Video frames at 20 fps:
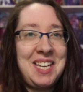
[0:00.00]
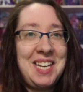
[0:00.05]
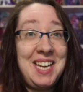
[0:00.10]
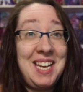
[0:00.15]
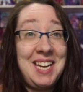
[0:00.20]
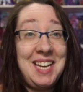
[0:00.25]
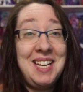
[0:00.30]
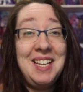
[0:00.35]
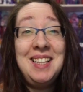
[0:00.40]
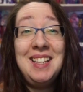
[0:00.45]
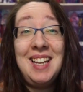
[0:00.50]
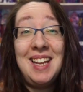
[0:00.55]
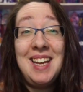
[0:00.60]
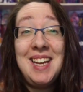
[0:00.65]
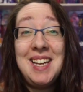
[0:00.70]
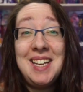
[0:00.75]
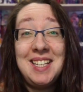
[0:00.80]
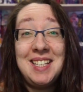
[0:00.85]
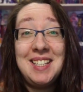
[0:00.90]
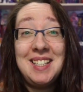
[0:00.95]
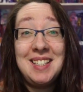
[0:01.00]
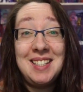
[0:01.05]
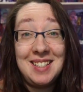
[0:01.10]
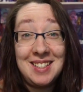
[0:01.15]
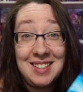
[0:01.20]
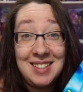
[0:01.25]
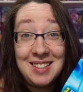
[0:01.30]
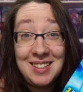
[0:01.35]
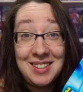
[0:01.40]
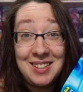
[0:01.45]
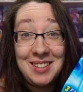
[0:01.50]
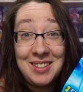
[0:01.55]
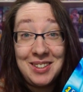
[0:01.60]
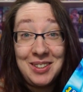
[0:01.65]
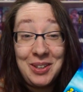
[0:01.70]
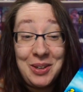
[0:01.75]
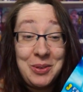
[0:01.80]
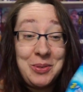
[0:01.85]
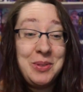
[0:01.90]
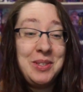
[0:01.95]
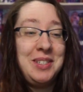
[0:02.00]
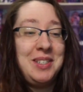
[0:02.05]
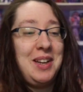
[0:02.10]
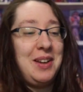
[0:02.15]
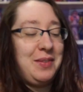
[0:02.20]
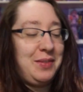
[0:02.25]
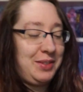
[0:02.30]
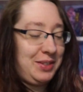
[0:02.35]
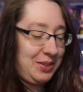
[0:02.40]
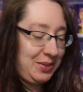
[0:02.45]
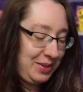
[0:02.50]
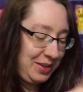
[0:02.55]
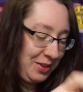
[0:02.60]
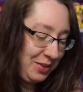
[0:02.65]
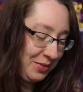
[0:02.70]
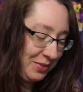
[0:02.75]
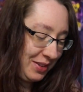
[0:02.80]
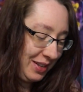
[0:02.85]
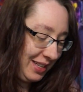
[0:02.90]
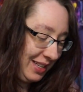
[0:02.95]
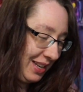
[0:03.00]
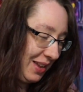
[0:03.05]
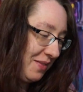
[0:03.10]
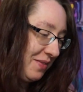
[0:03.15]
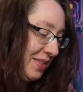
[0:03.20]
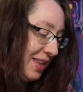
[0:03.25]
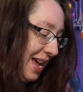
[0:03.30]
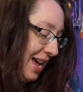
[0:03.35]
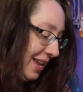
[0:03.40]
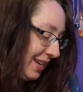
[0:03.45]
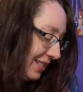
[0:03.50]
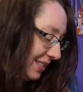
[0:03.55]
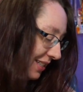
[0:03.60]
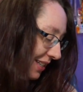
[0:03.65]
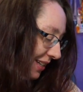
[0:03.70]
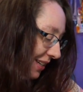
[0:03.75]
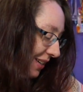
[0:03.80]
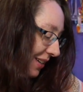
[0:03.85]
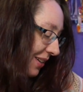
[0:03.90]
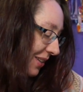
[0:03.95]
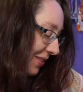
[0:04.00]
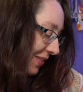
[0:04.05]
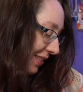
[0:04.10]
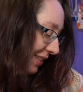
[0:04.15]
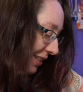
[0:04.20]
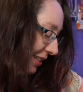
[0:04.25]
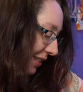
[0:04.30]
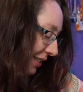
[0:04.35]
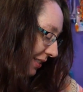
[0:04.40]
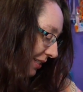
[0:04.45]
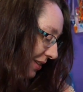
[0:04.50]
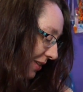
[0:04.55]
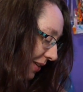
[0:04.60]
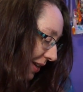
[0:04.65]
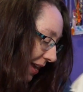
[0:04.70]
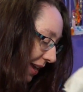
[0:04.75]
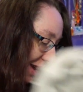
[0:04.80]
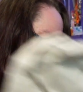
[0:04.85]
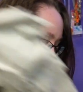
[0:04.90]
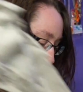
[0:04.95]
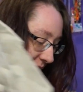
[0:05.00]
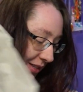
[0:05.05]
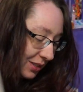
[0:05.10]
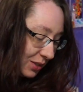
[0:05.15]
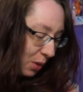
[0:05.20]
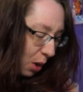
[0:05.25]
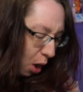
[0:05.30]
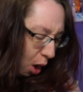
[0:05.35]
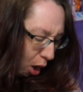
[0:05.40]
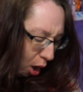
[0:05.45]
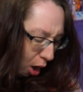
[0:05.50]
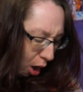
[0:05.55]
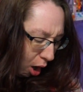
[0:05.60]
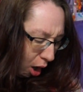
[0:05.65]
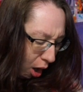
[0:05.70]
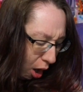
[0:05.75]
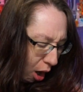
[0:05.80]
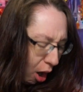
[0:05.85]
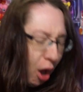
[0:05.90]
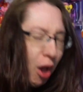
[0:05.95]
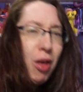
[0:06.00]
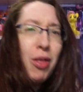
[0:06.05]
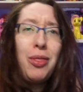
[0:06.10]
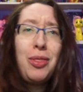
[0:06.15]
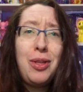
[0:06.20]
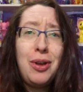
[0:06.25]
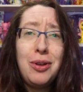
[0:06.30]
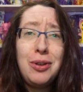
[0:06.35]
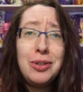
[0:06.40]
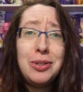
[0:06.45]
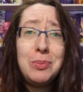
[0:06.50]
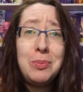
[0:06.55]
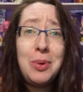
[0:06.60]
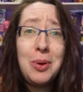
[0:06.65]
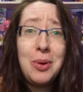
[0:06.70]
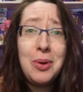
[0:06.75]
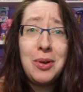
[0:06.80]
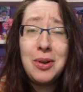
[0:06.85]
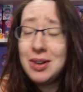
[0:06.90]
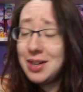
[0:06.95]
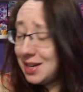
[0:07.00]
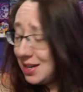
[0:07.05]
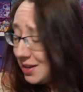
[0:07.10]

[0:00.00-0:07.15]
He likes glow stuff, so he'll really love that. Oh goodness. Okay, so there's more